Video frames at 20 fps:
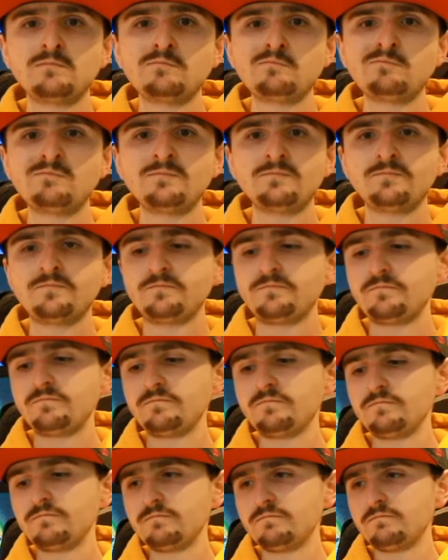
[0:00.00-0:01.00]

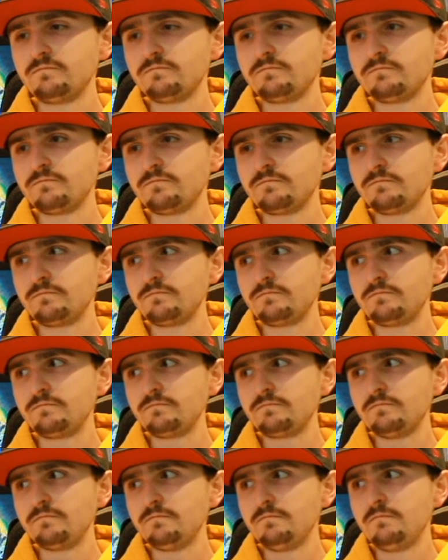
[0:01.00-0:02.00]

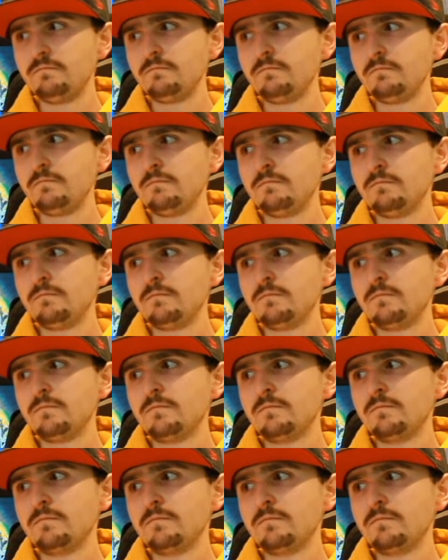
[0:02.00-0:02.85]
Nothing is said.